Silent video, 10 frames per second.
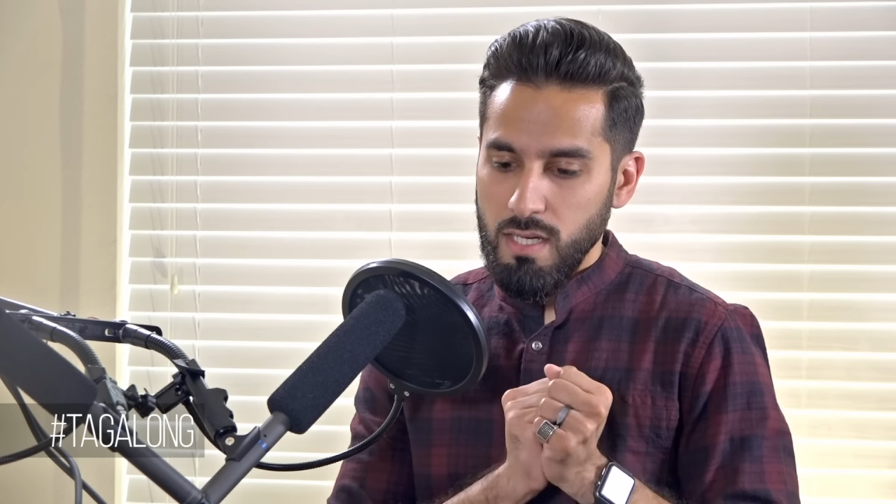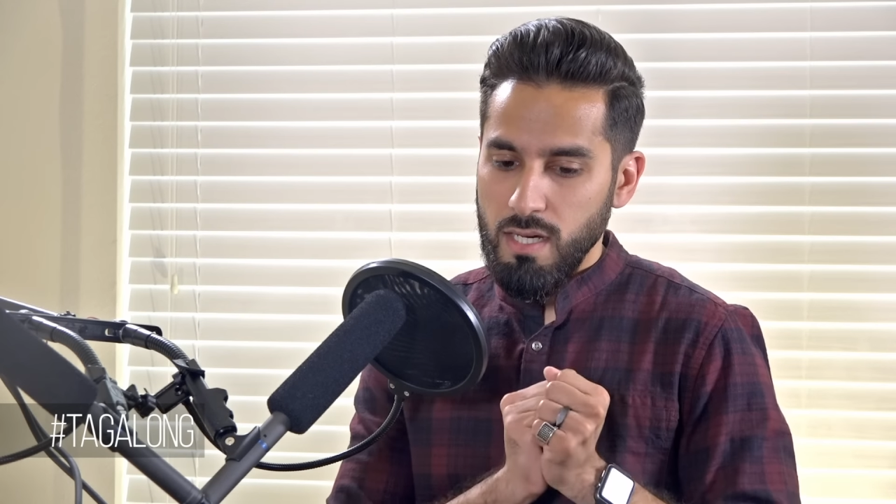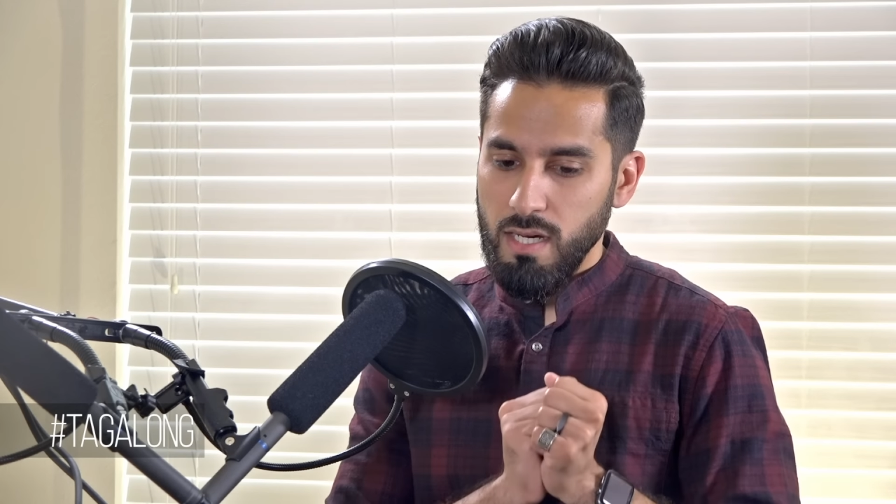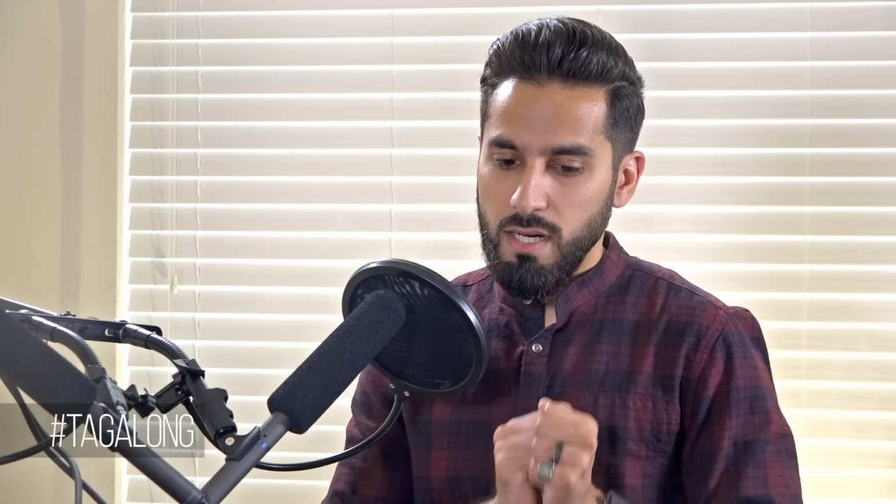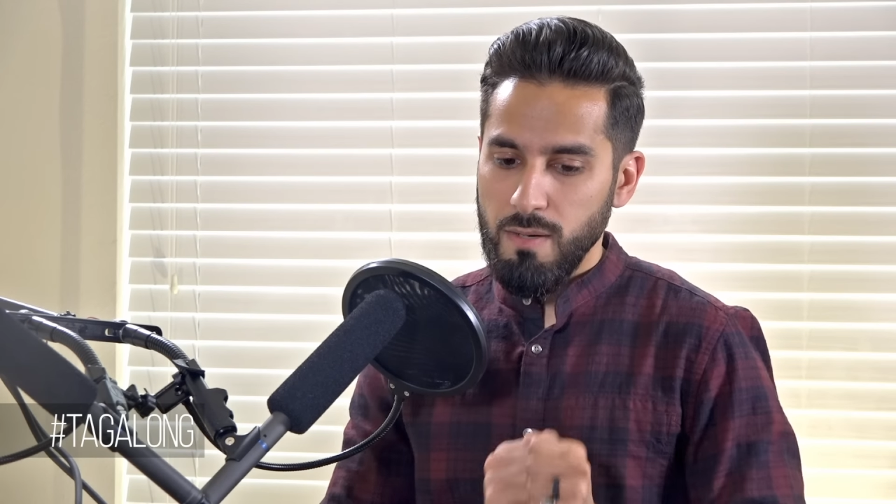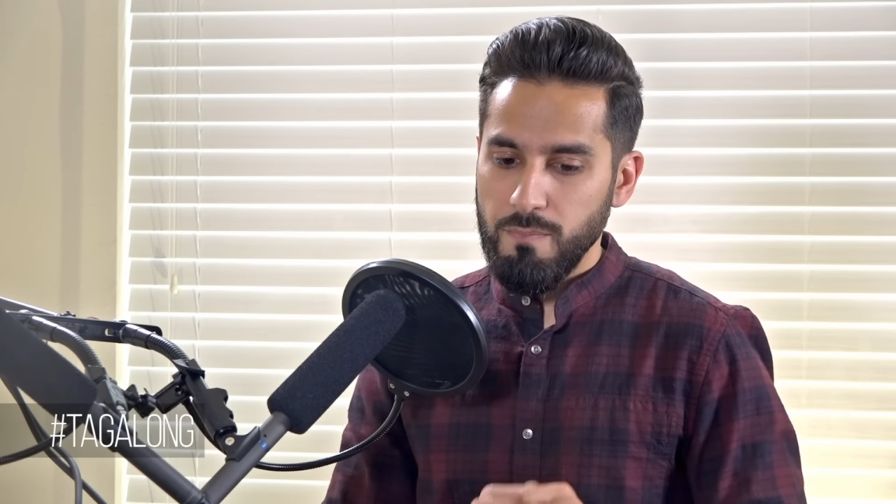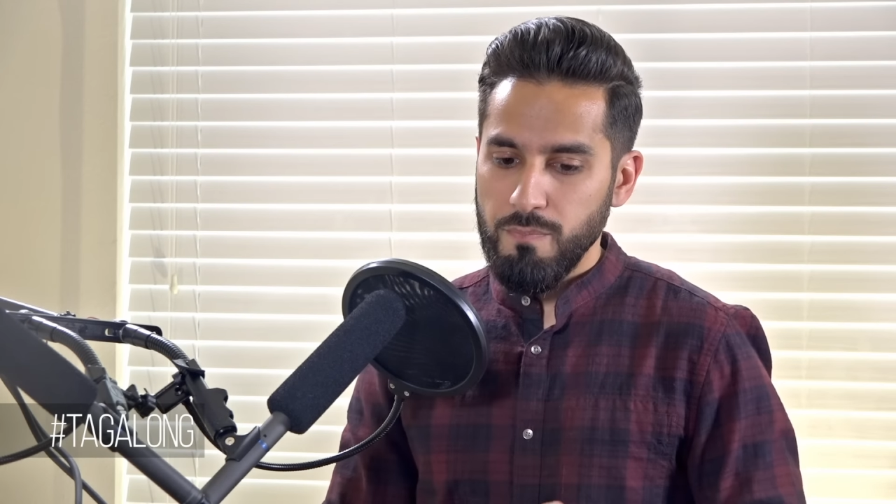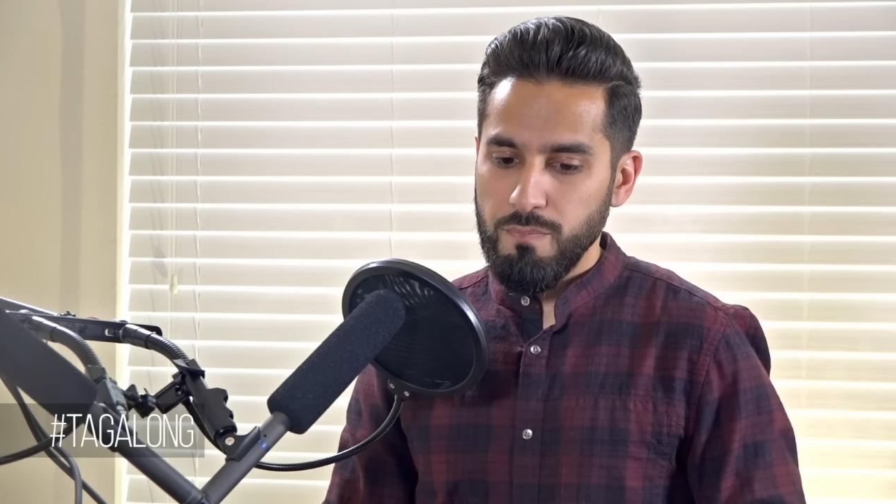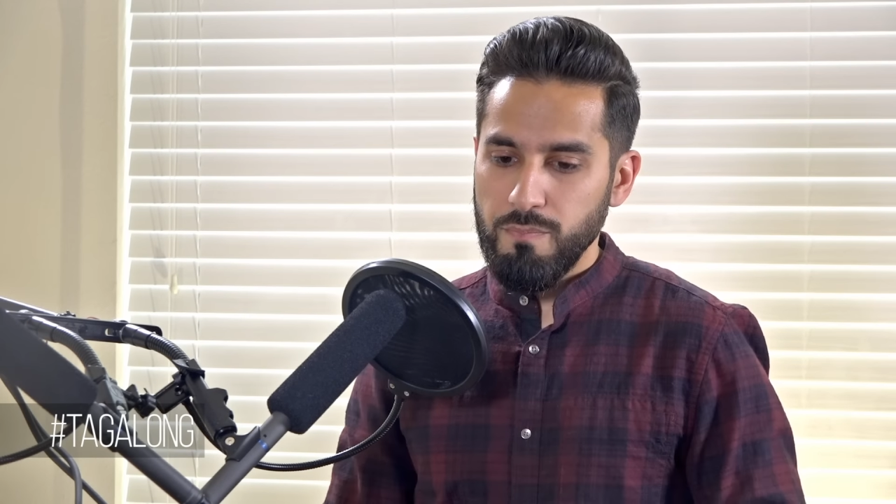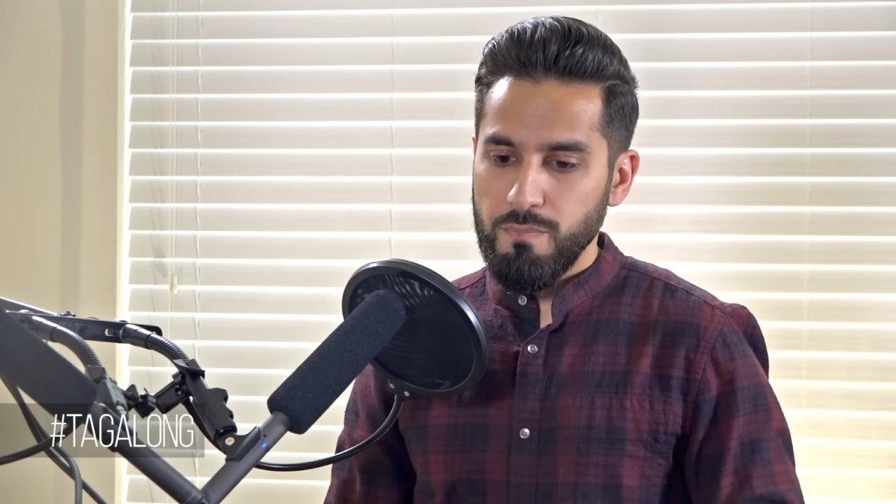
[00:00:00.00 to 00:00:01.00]

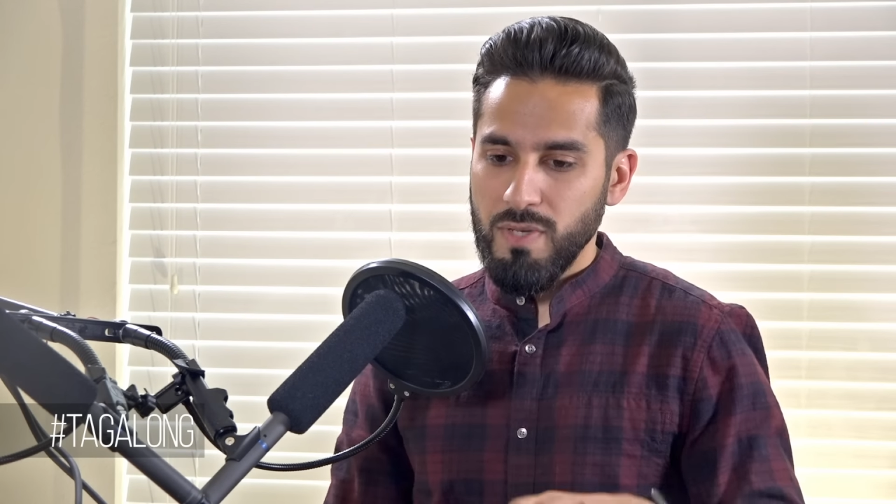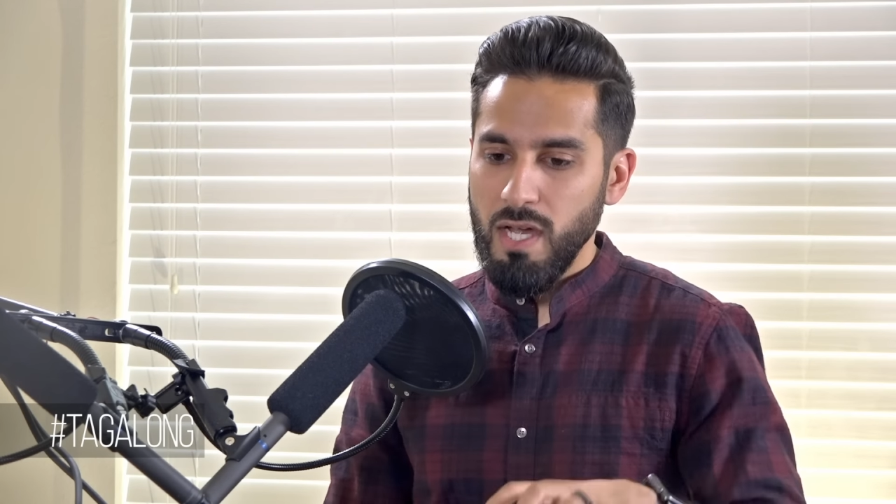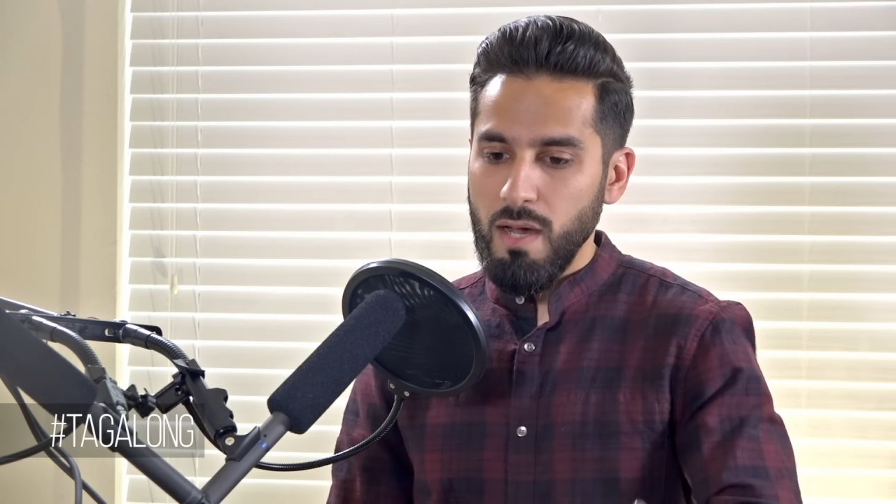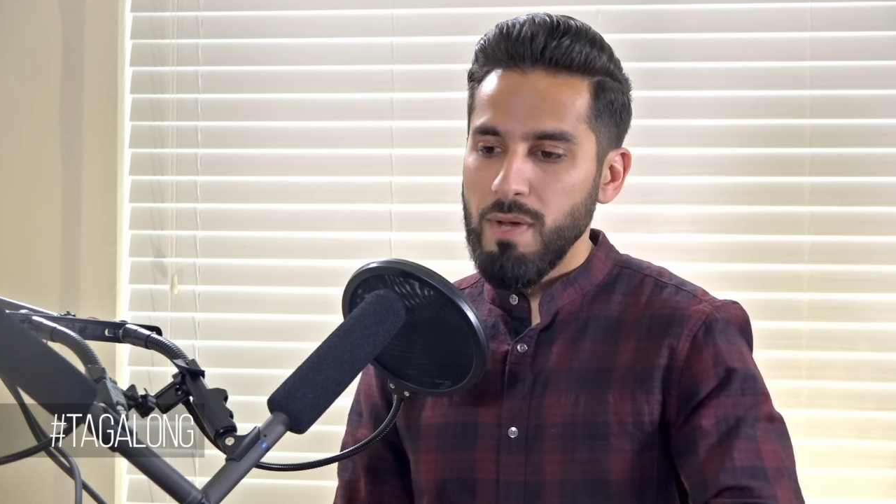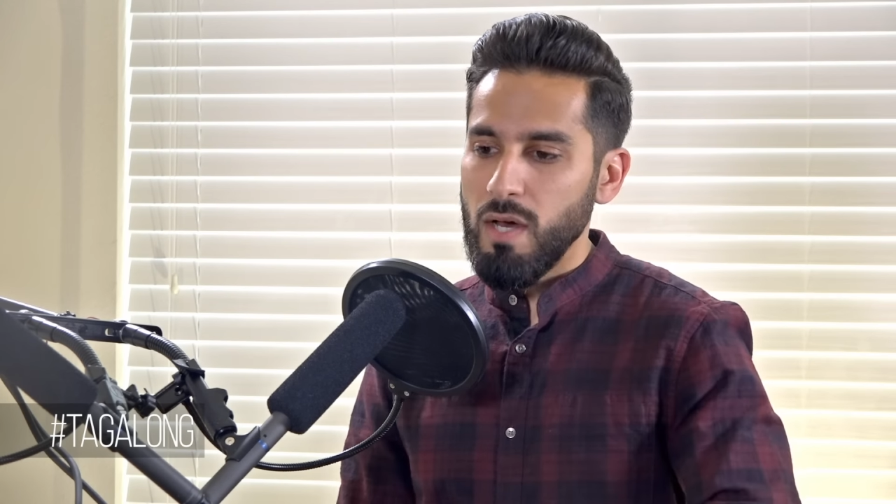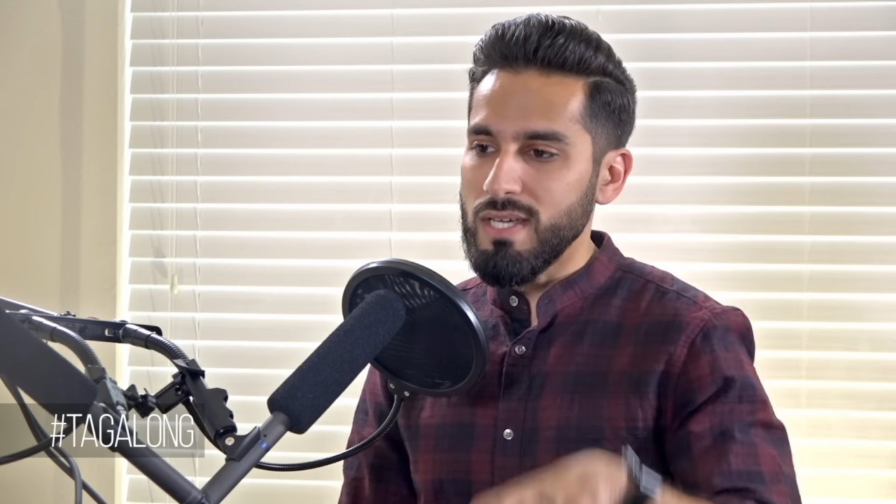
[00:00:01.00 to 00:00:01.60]
come out